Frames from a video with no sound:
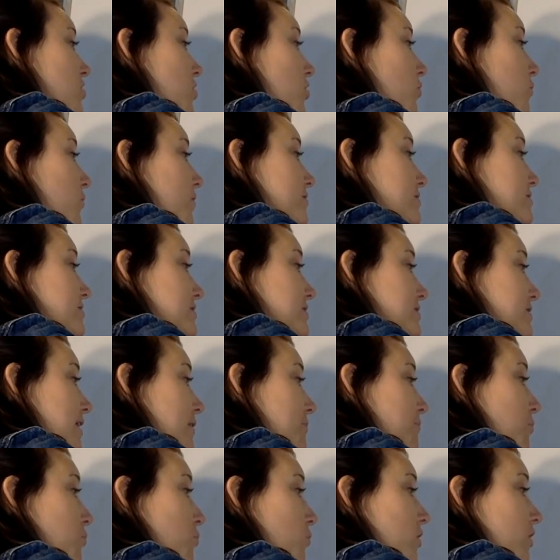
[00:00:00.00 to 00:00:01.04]
always
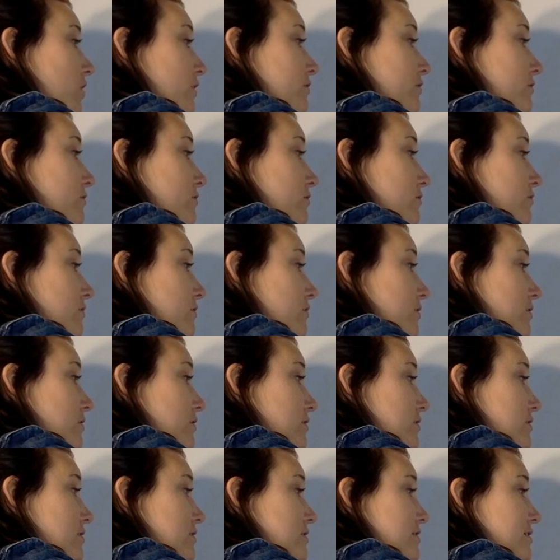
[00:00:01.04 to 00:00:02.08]
step 1.
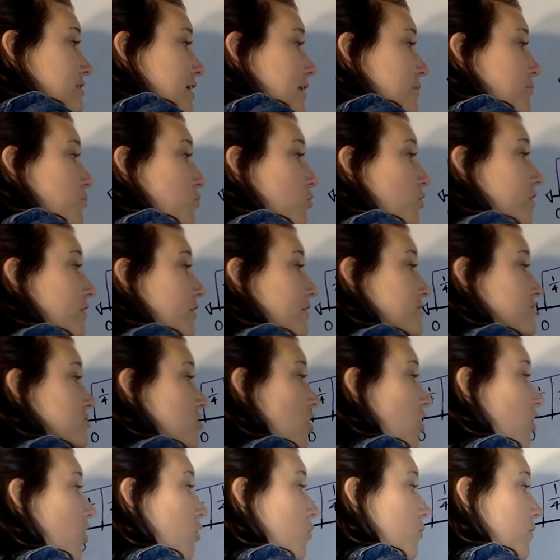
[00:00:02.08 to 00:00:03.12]
Step 1 is
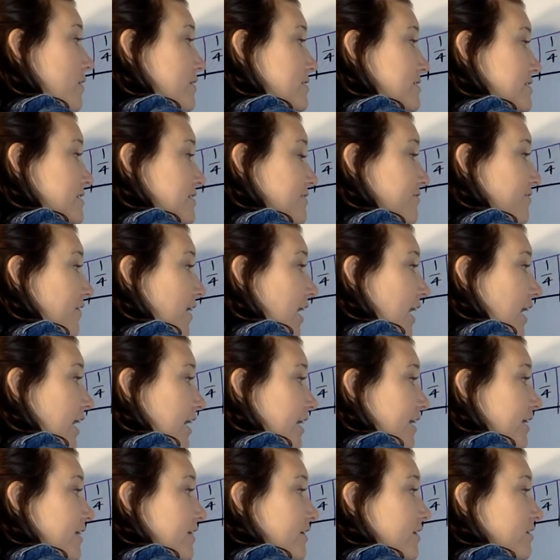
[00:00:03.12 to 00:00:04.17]
always
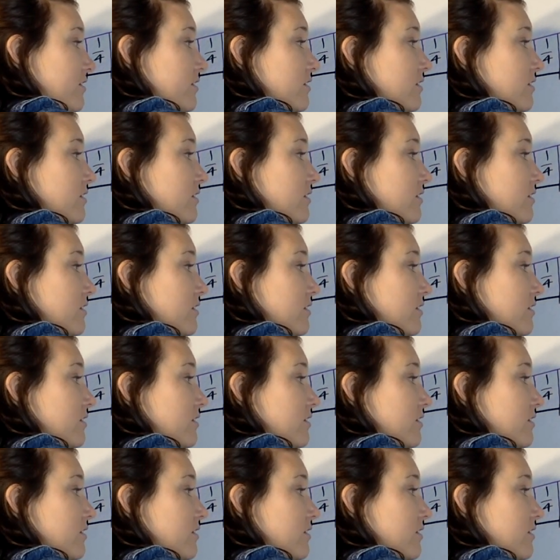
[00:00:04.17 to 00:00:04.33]
divide.